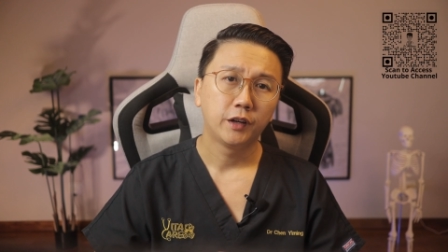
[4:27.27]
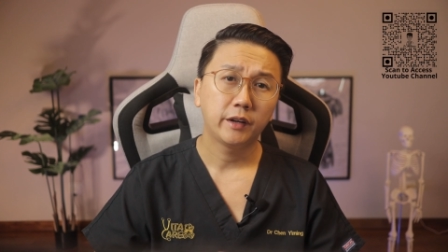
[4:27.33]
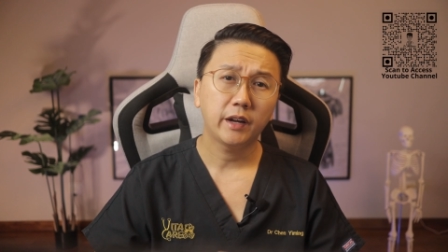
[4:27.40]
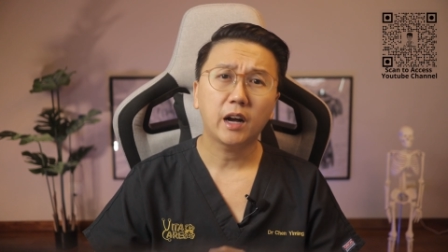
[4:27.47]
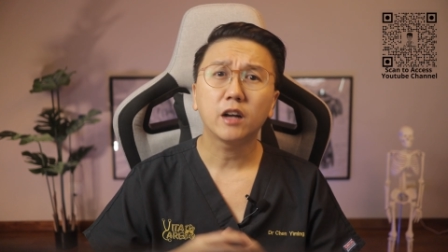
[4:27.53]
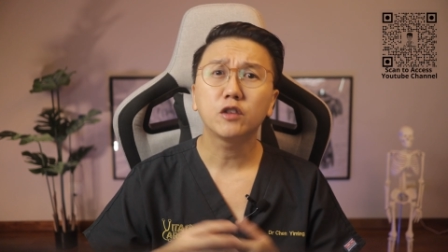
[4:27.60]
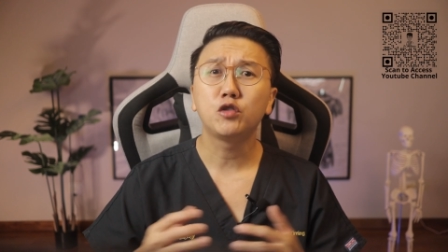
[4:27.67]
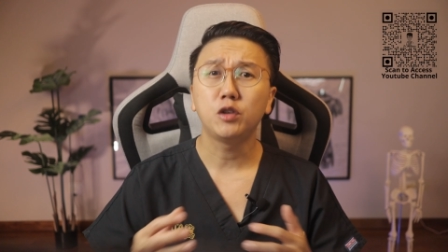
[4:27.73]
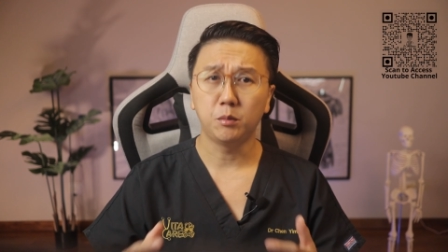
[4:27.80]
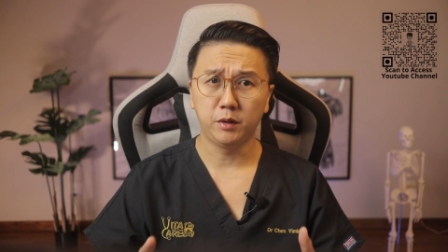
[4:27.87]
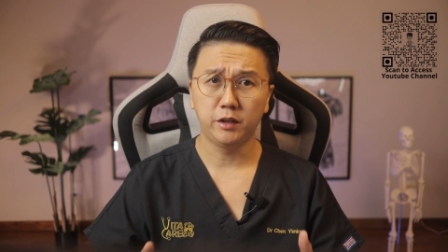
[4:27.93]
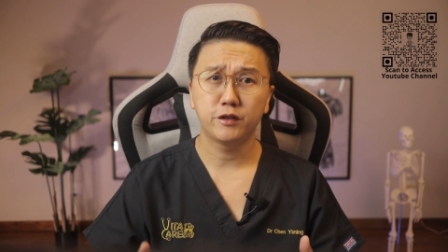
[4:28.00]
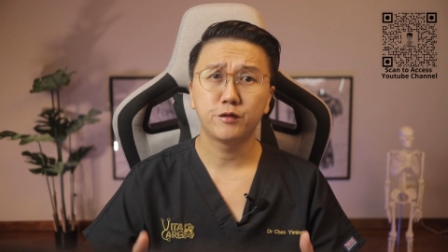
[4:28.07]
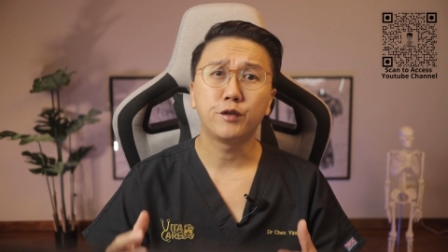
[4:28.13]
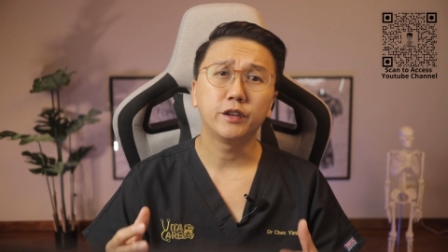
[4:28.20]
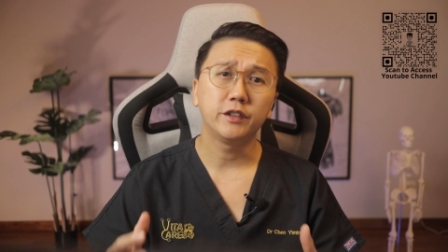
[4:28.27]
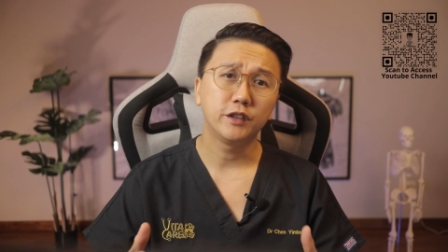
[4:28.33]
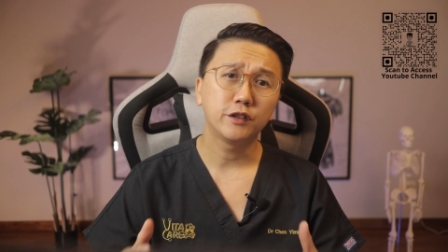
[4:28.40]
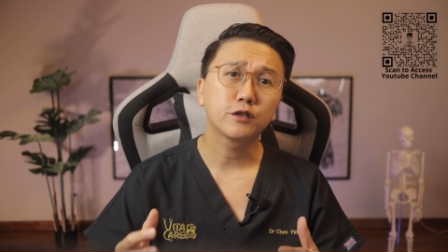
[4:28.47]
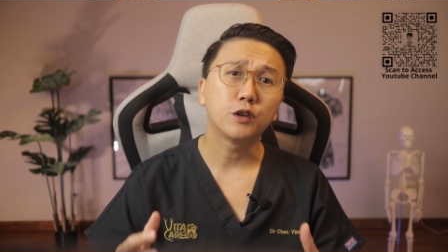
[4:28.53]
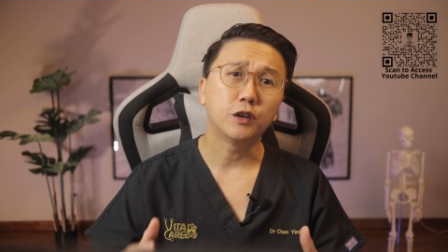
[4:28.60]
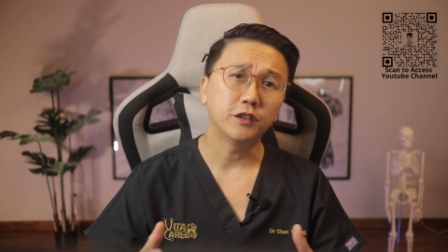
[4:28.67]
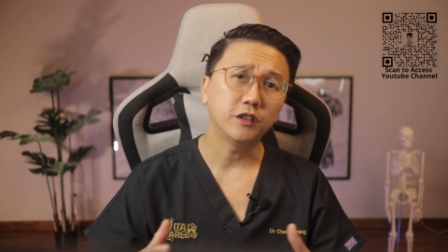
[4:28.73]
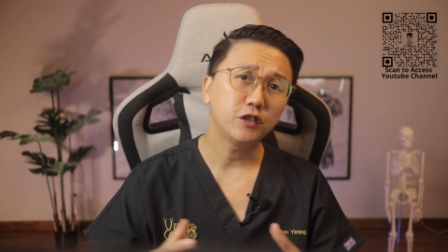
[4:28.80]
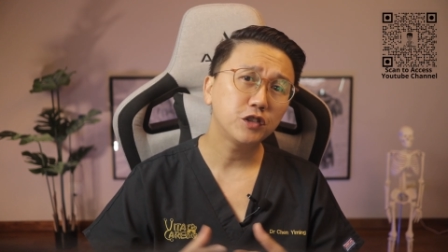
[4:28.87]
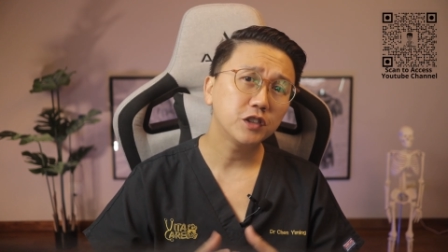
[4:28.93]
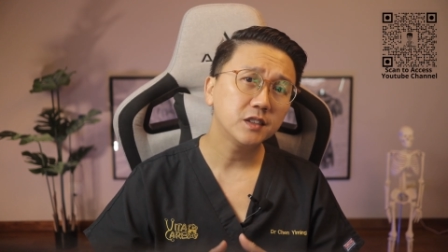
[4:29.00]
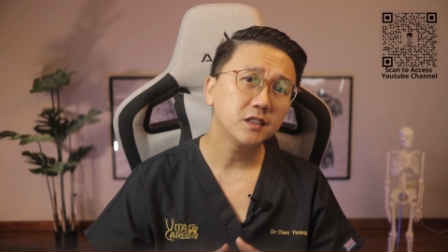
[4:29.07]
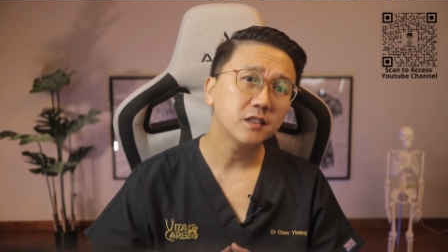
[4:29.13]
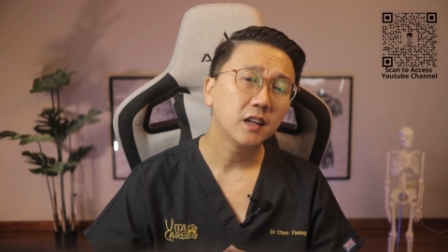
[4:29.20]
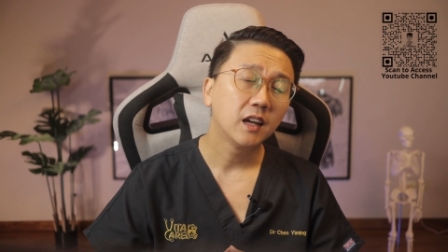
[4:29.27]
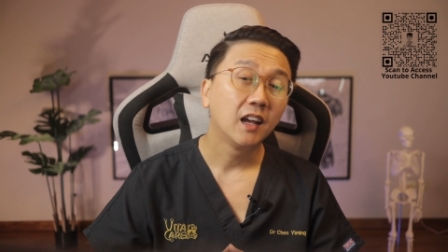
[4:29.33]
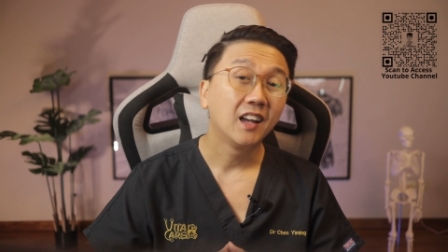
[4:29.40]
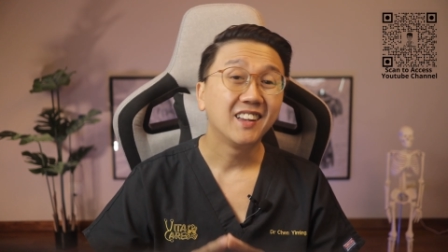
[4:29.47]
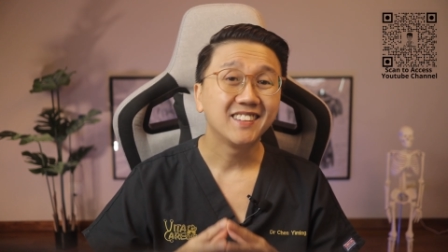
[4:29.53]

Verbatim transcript: There are treatments for this condition.